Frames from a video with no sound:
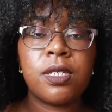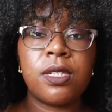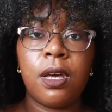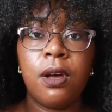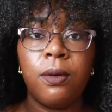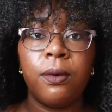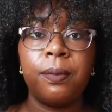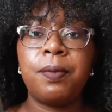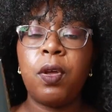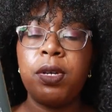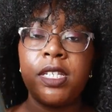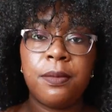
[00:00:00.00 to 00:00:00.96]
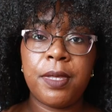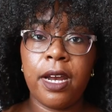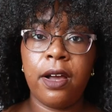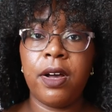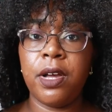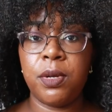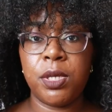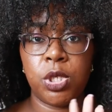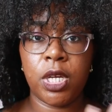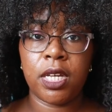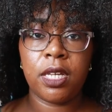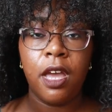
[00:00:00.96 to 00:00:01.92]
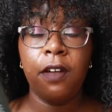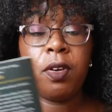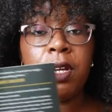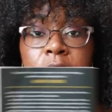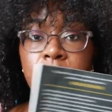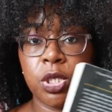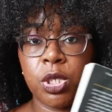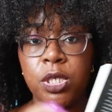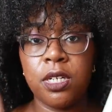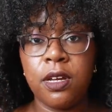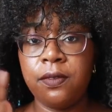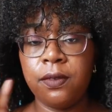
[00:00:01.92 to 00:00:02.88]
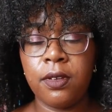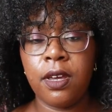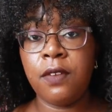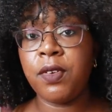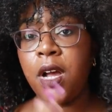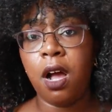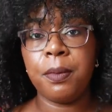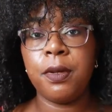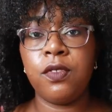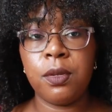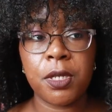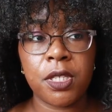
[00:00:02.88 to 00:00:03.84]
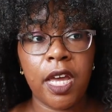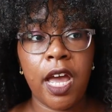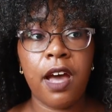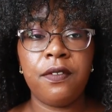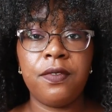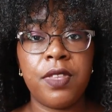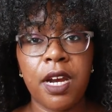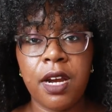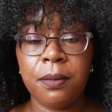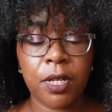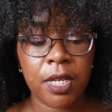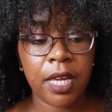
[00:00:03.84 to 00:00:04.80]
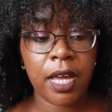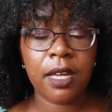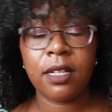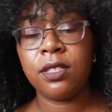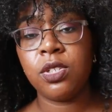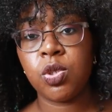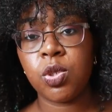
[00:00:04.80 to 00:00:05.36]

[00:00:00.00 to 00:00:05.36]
So always keep that out. I always check every edition of every copy of the book they have that I'm looking at in the